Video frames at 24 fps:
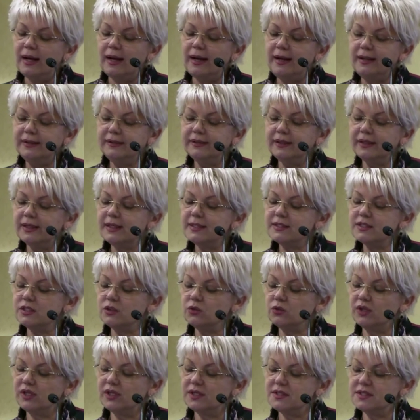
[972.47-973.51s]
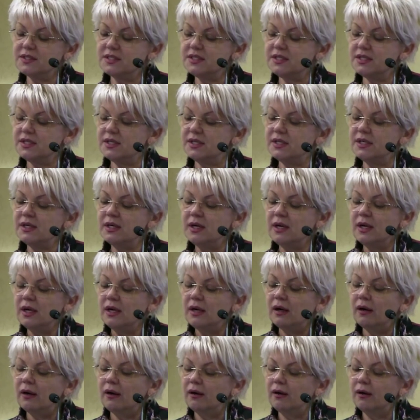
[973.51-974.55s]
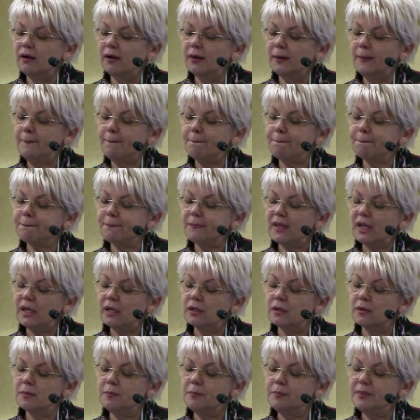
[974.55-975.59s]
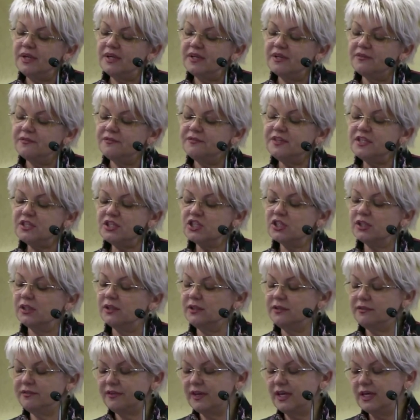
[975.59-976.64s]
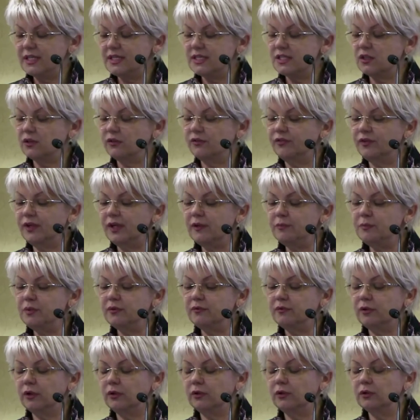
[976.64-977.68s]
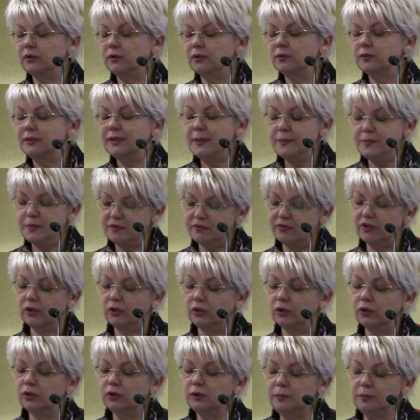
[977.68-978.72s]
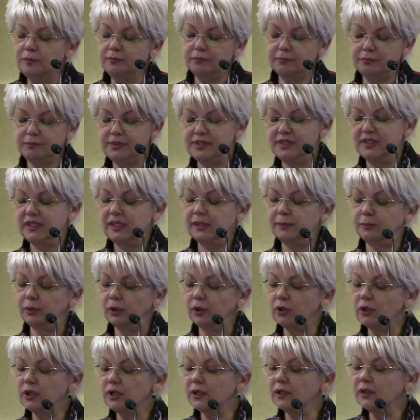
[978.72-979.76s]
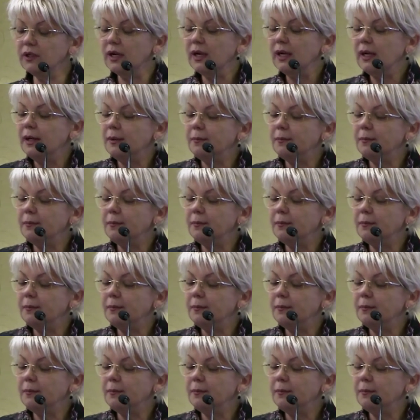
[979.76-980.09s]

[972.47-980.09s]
and as you can see, beneficial effects of nebivolol, beta blocker,